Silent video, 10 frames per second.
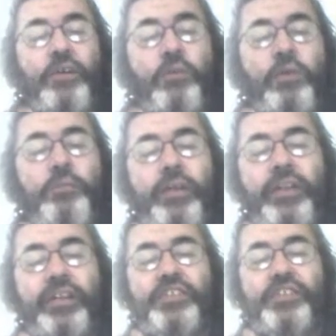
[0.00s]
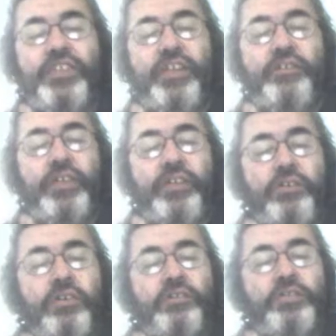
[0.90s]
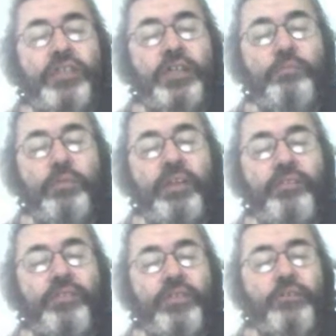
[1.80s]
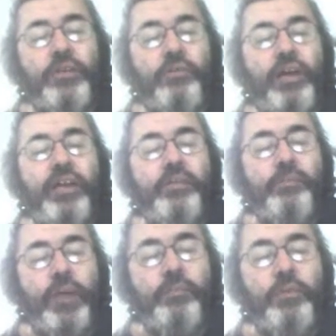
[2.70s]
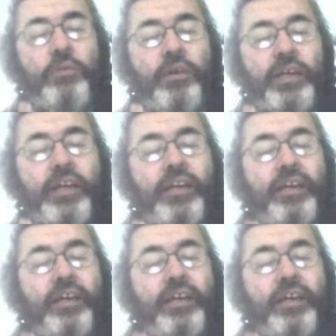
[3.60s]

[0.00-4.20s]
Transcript: would be necessary in order to complete the required paperwork